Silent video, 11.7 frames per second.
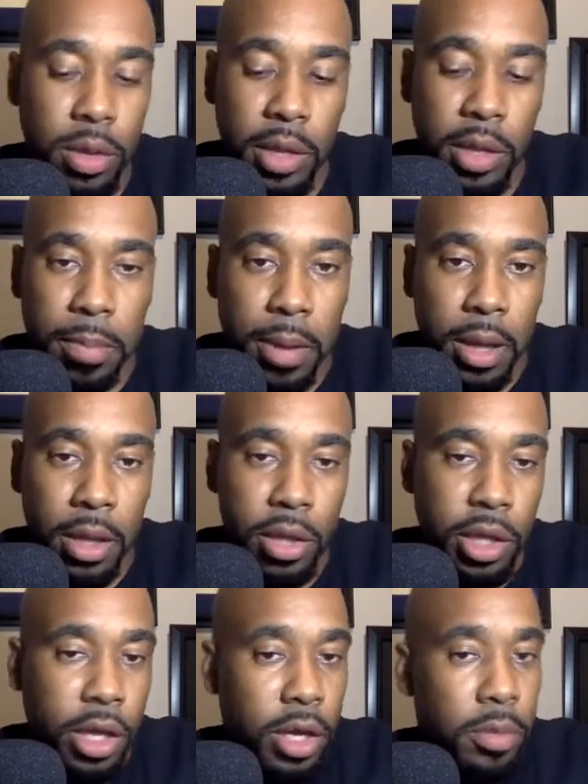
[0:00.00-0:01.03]
the
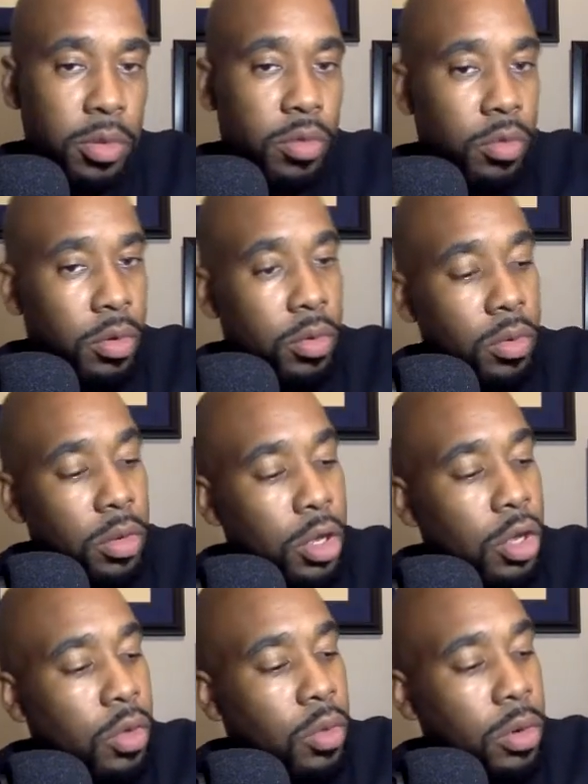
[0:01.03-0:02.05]
apology come through,
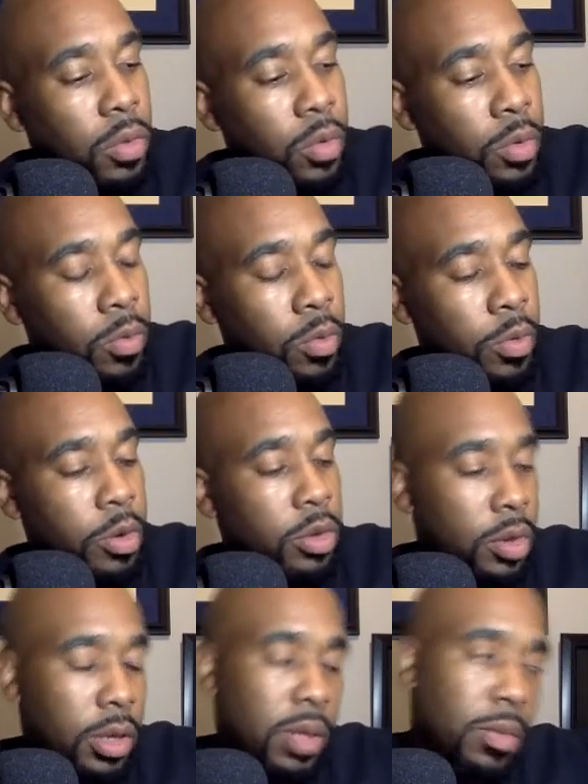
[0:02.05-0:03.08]
what were your
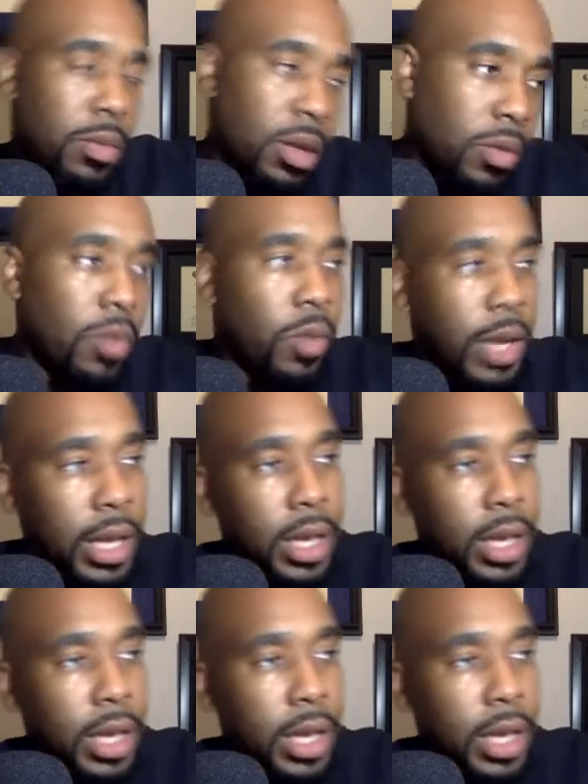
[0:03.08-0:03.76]
thoughts? I mean, yeah, we can